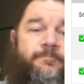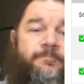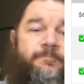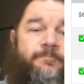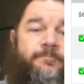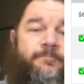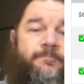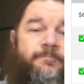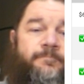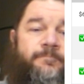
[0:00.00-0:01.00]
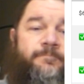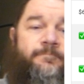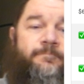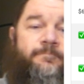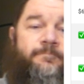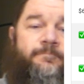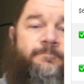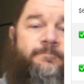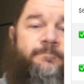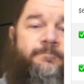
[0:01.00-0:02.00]

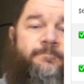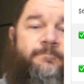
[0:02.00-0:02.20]
(not speaking)